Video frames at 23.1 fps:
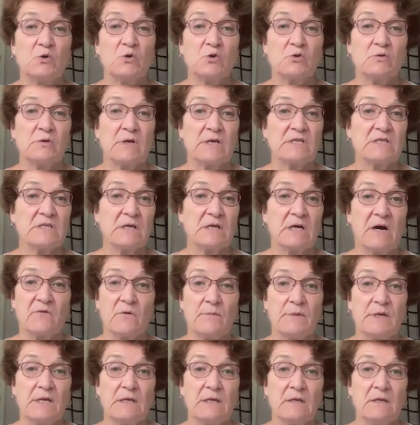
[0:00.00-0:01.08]
trust the
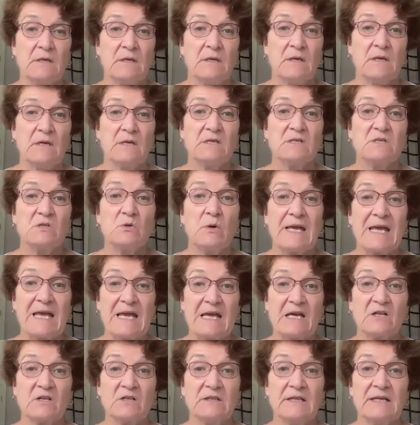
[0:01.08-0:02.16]
government to
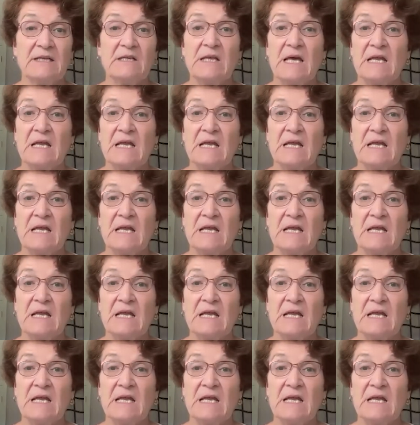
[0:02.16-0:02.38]
handle it,